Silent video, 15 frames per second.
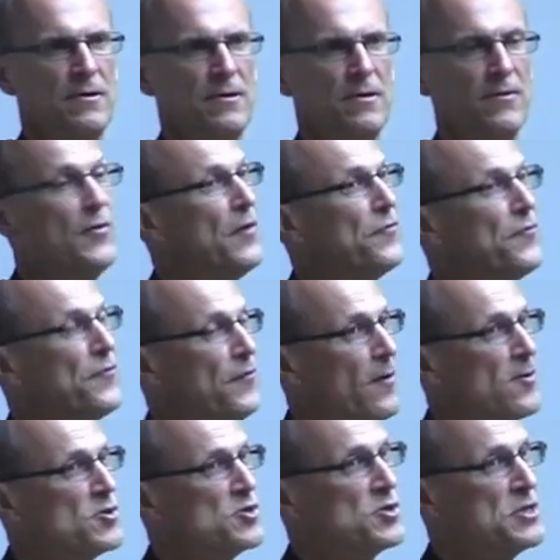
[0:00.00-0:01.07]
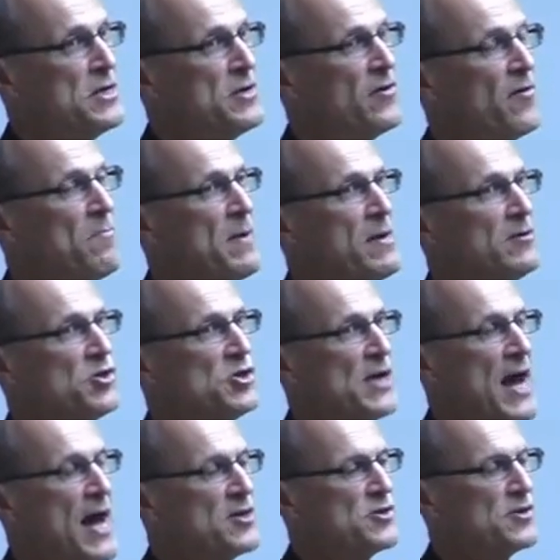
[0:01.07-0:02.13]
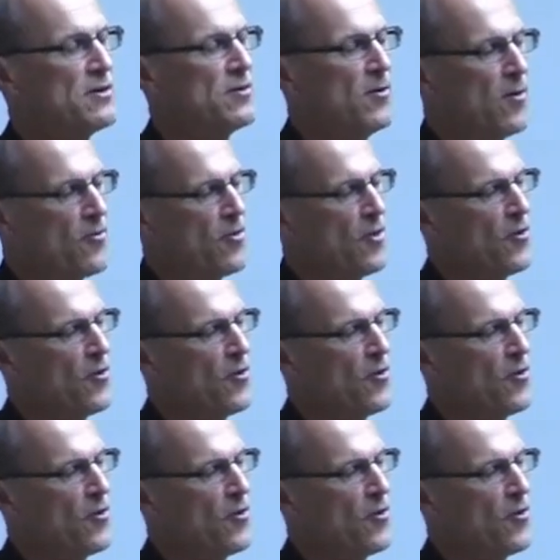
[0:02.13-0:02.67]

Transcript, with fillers: The first year of Belshazzar or the